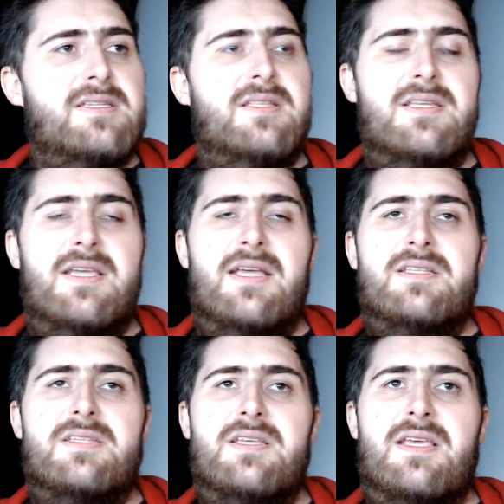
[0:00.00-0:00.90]
and the
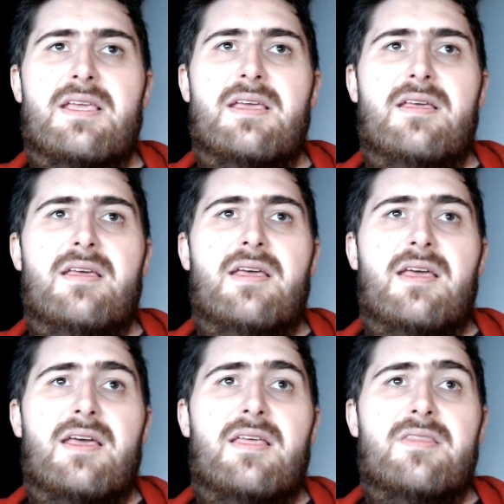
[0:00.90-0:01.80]
DNC
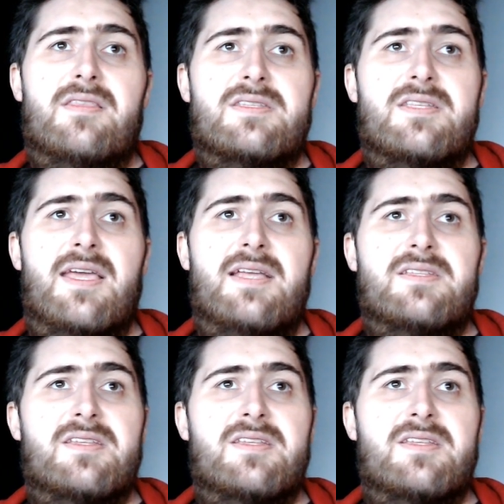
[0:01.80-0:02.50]
in the States.